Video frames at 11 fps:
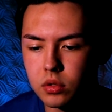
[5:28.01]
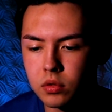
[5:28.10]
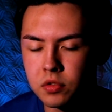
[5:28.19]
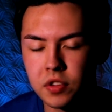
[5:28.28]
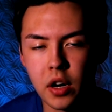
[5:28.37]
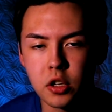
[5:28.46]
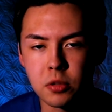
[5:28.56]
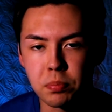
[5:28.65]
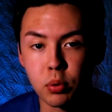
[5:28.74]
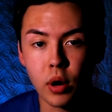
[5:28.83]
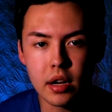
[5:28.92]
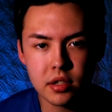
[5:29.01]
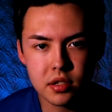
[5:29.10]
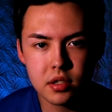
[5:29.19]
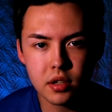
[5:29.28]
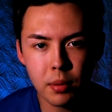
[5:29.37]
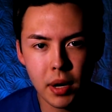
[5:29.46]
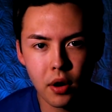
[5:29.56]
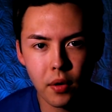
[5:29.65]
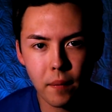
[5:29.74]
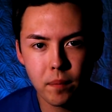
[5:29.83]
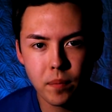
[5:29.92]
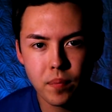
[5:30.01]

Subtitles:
very depressed about.